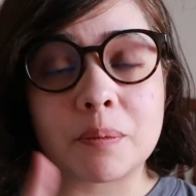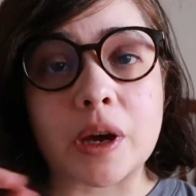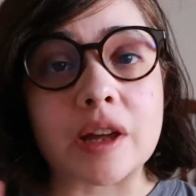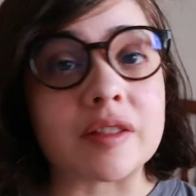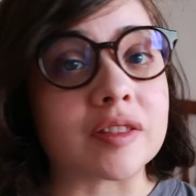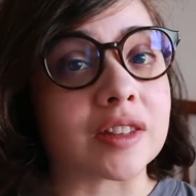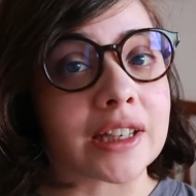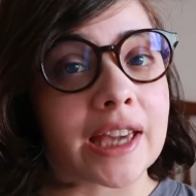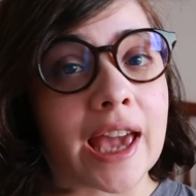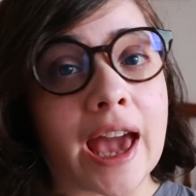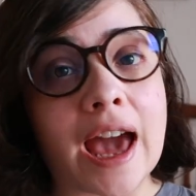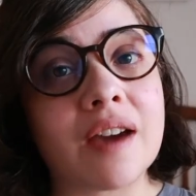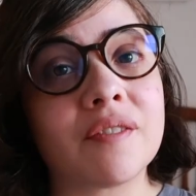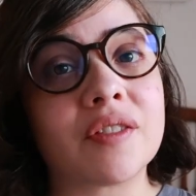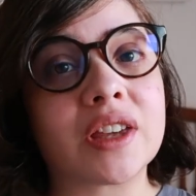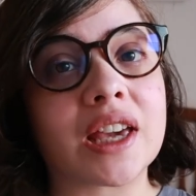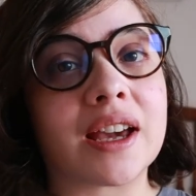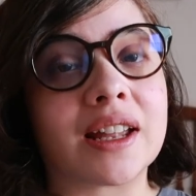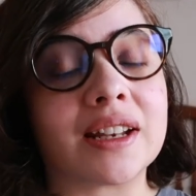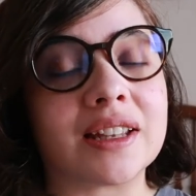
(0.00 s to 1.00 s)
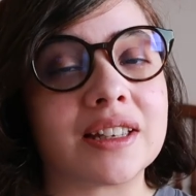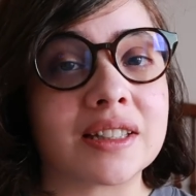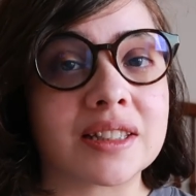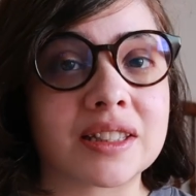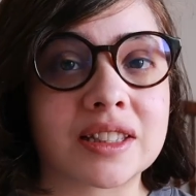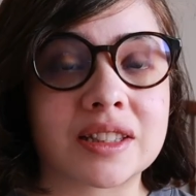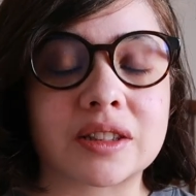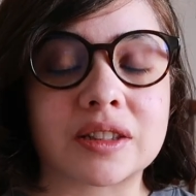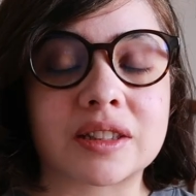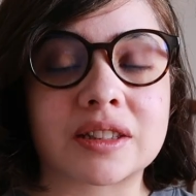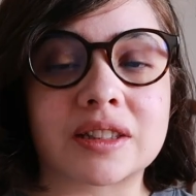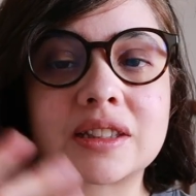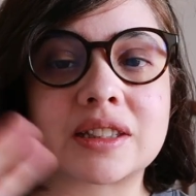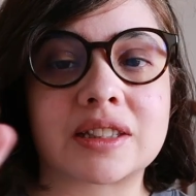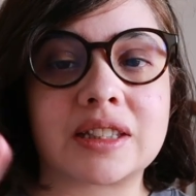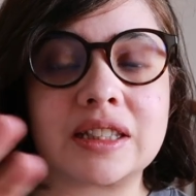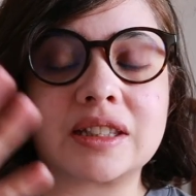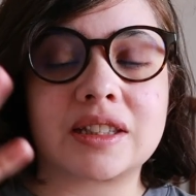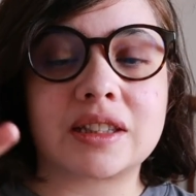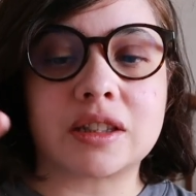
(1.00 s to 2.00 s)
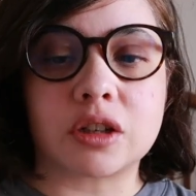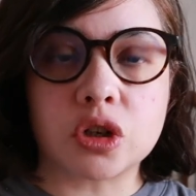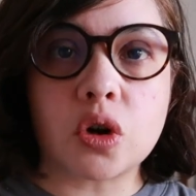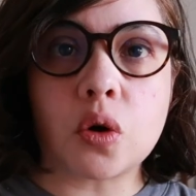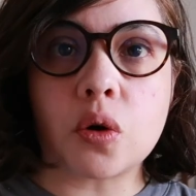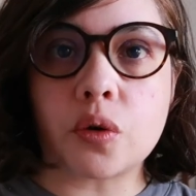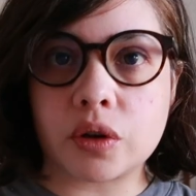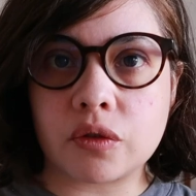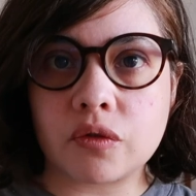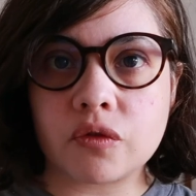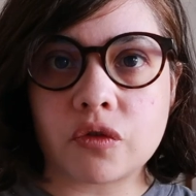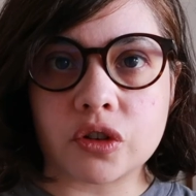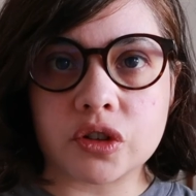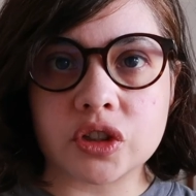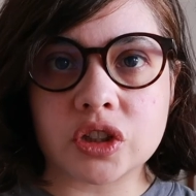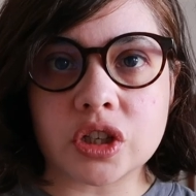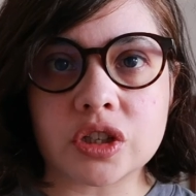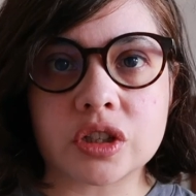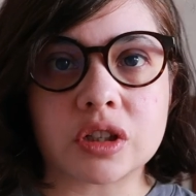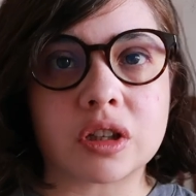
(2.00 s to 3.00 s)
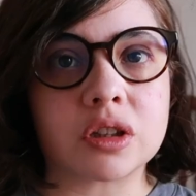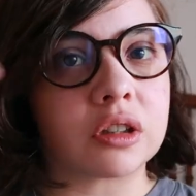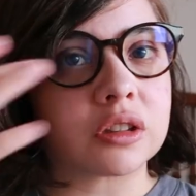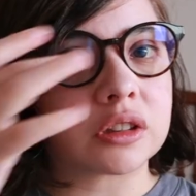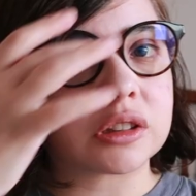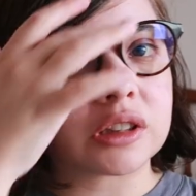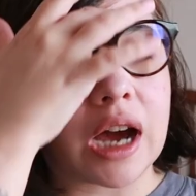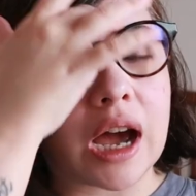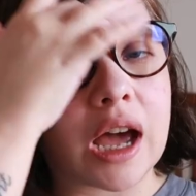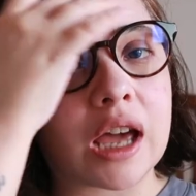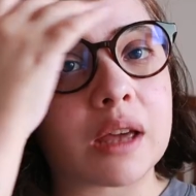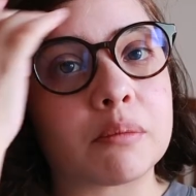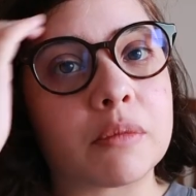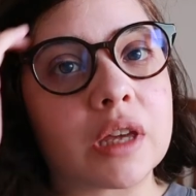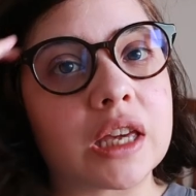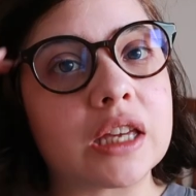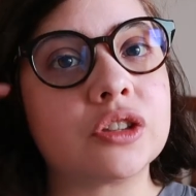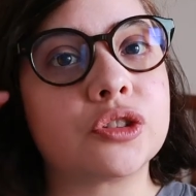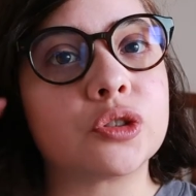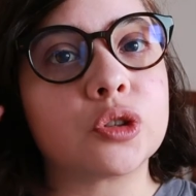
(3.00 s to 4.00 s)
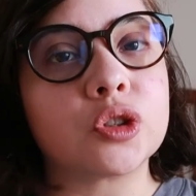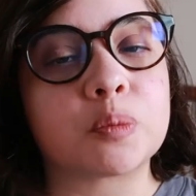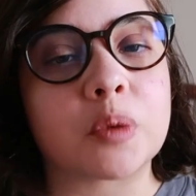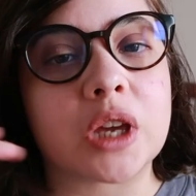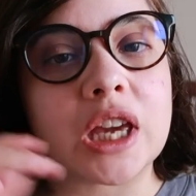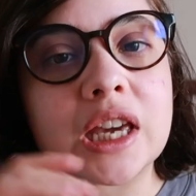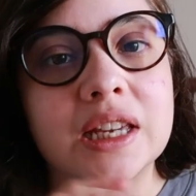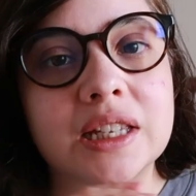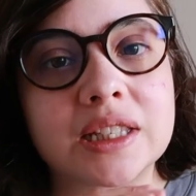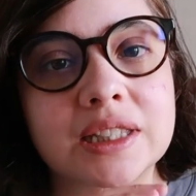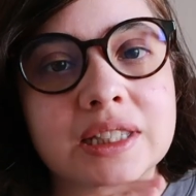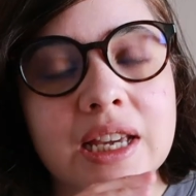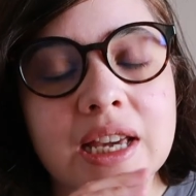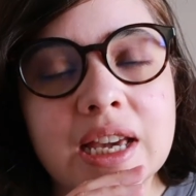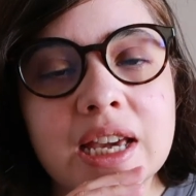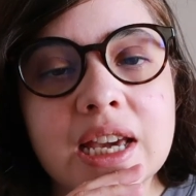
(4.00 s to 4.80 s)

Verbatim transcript: But the caveat is, since they're going for such a long time into space,